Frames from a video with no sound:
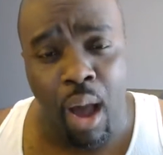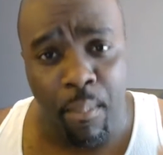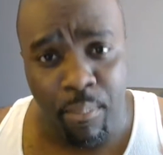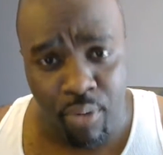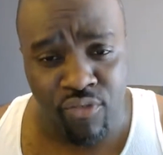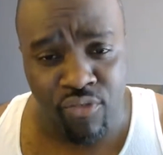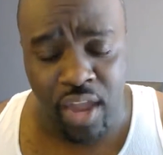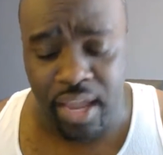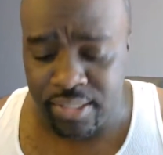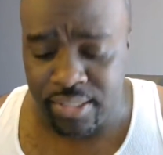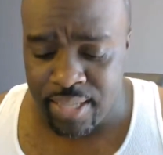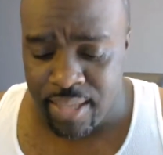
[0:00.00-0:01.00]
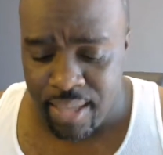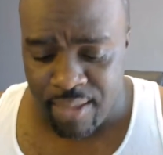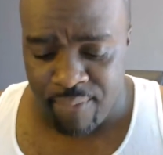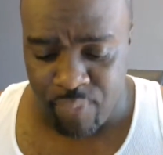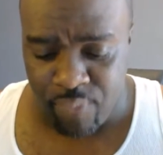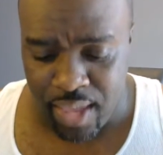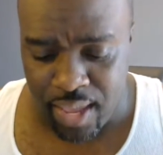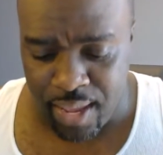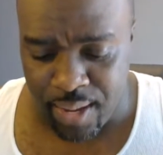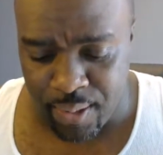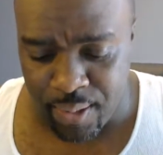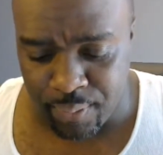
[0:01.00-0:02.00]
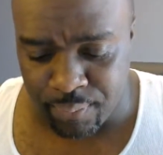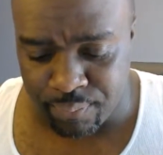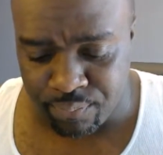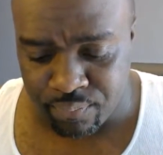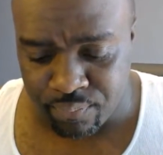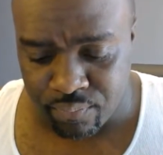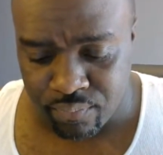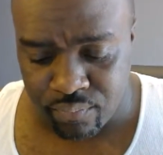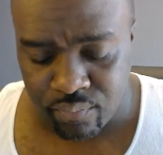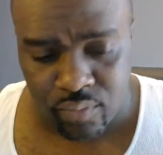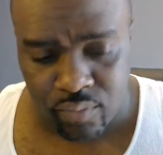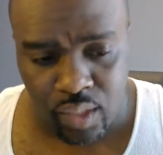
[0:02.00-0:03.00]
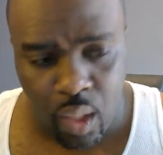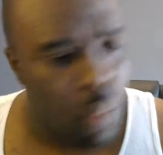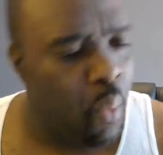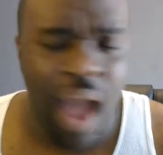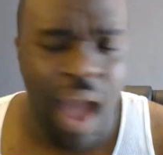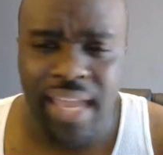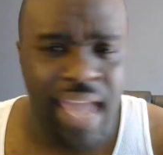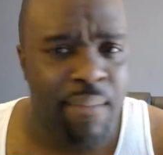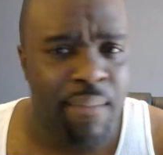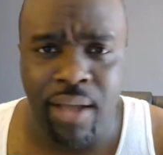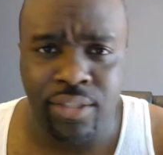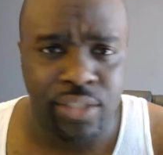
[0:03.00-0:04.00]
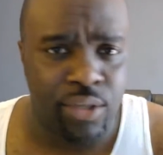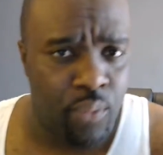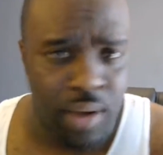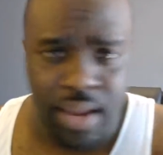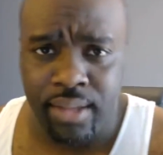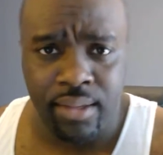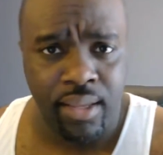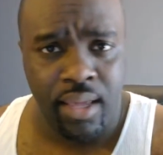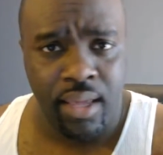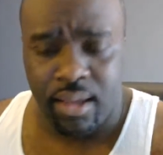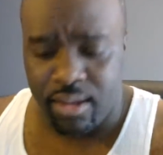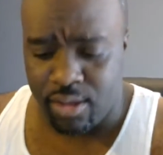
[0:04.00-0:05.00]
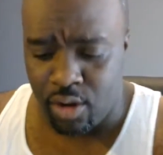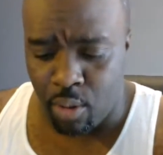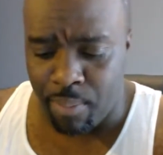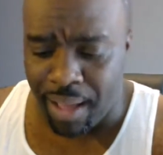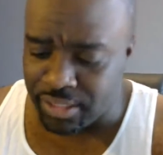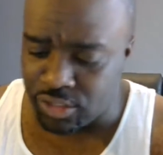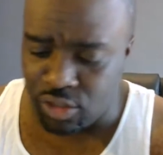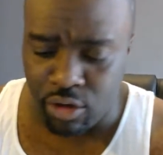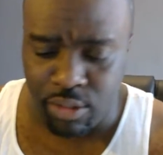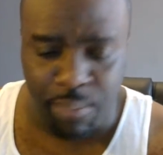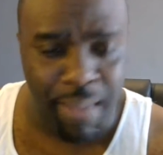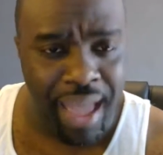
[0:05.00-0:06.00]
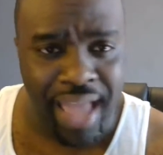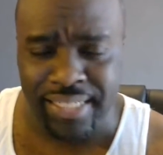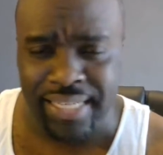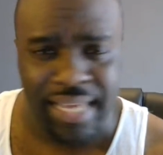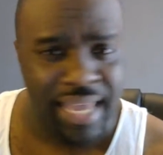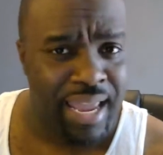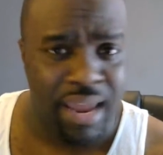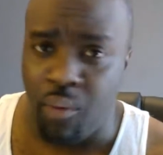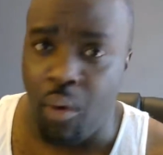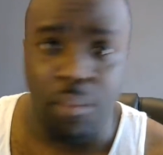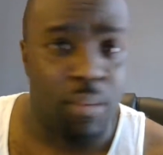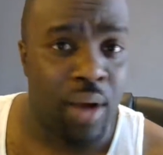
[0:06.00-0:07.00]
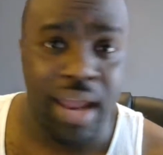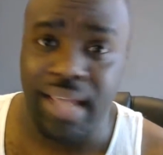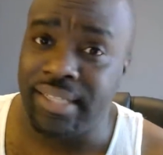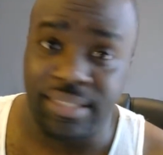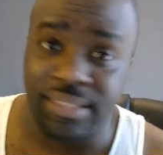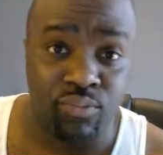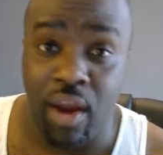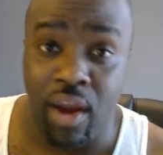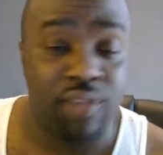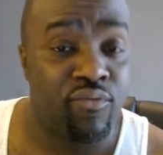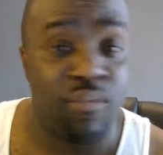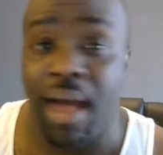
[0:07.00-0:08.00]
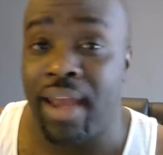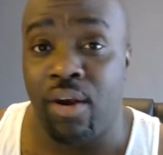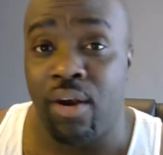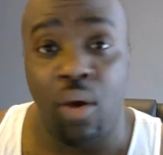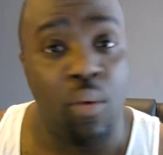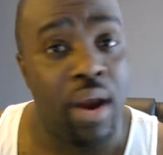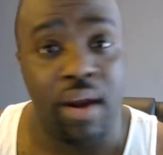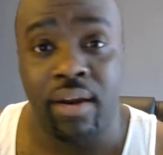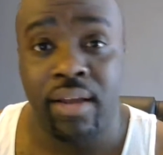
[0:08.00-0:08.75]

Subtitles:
briefcase. And Wyatt came out to the ring and about to start the match, and Roman Reigns just ran from out of nowhere,